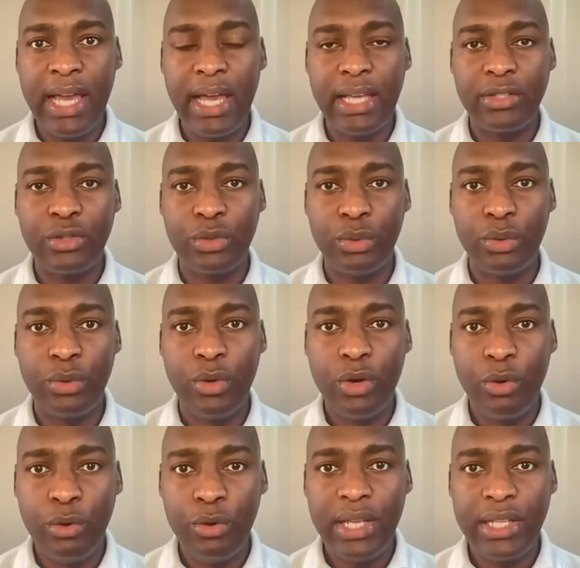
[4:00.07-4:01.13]
as to
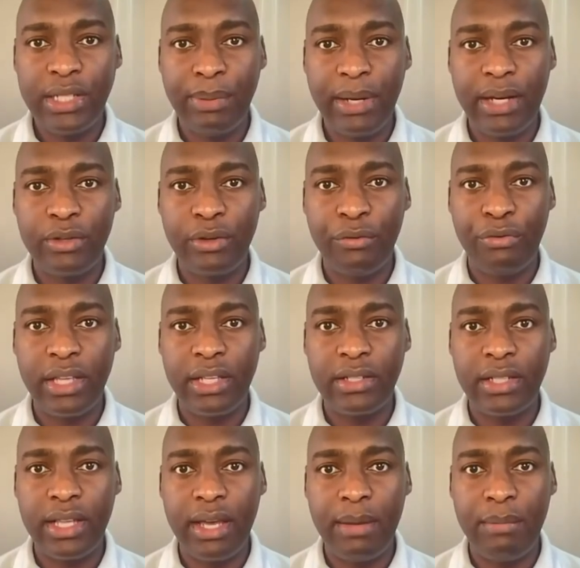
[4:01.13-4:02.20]
who is part of
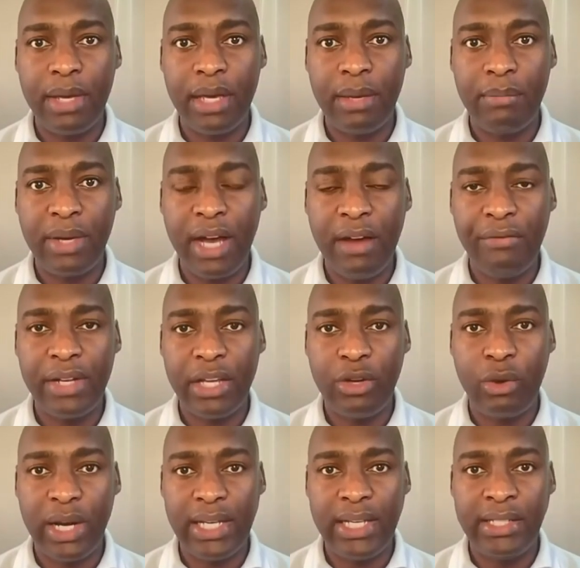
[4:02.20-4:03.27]
this
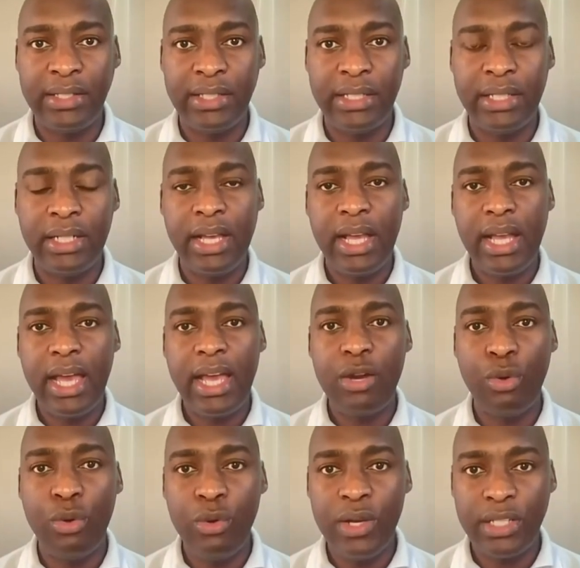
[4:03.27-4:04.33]
governing coalition
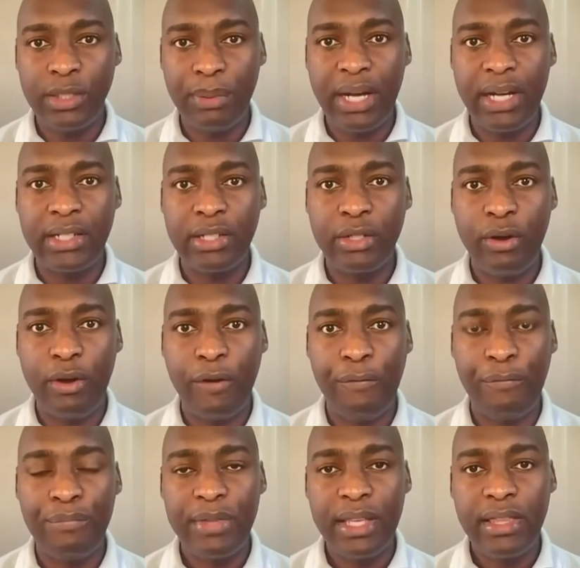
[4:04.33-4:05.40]
and who is part
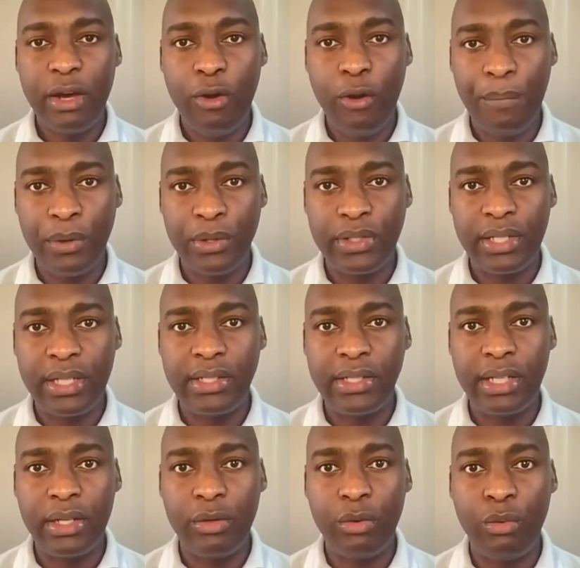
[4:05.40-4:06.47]
of the
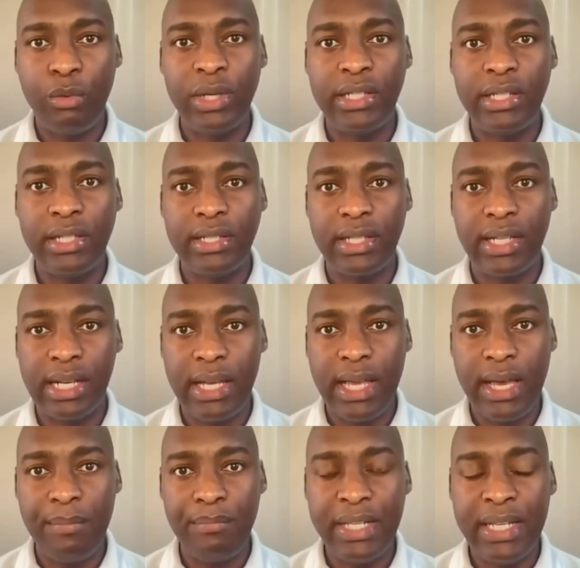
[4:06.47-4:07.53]
opposition, which is
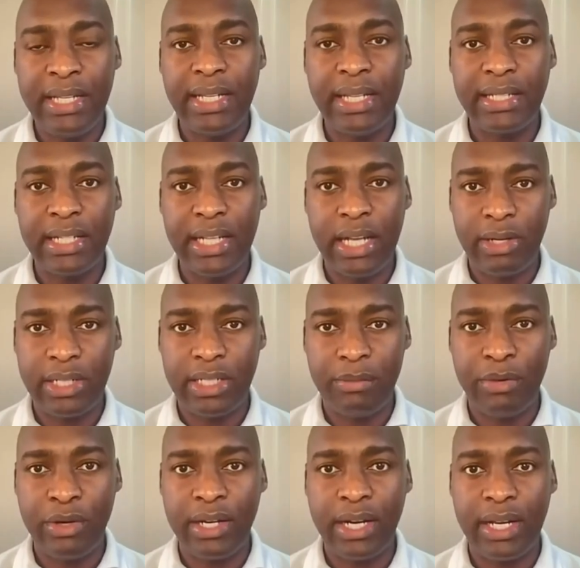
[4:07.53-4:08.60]
needed in our
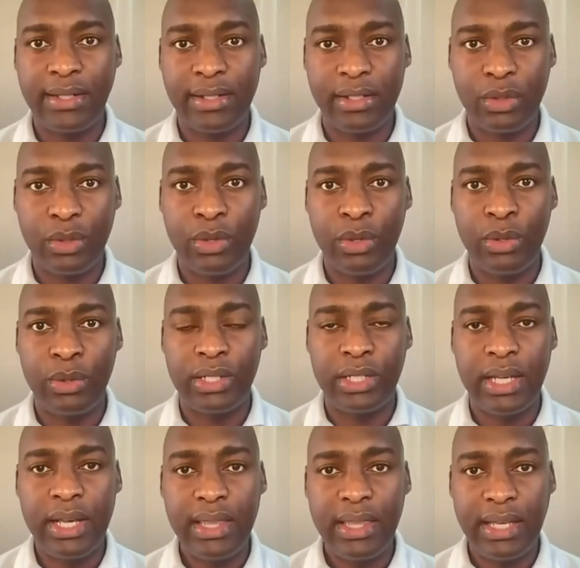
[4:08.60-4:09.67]
democracy to hold
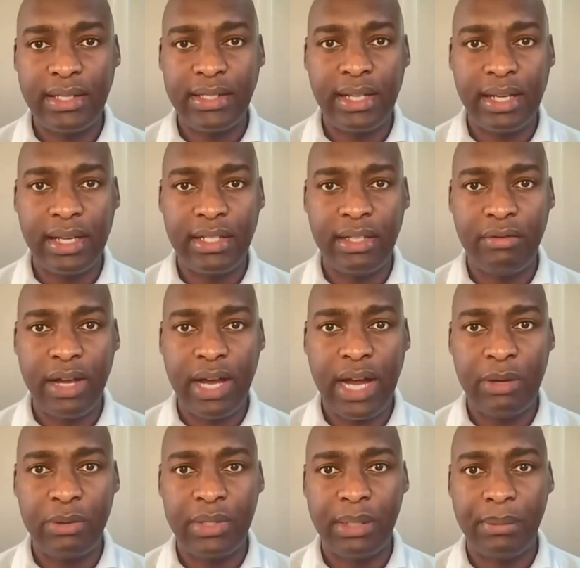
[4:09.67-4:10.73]
the executive
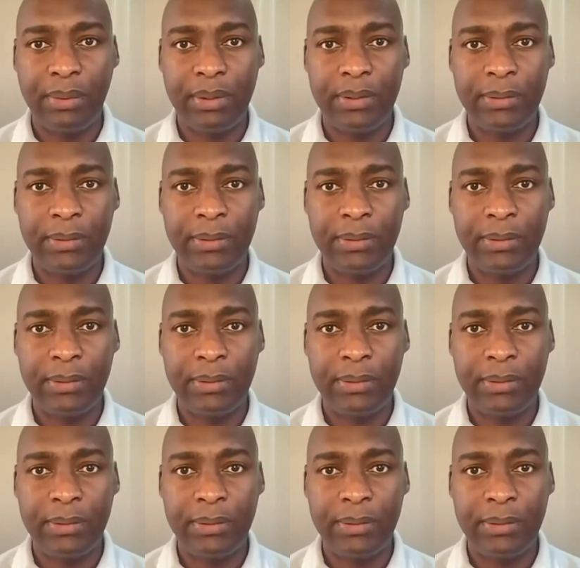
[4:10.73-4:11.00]
accountable.